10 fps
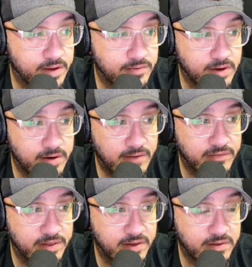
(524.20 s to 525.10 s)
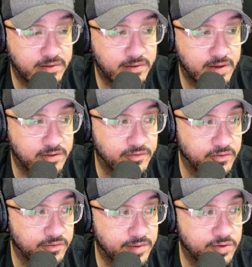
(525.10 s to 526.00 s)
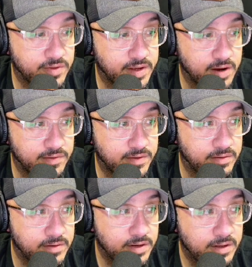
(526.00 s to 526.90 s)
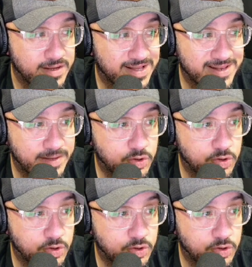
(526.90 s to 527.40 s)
So I'd have this as the first image in the carousel. That's an image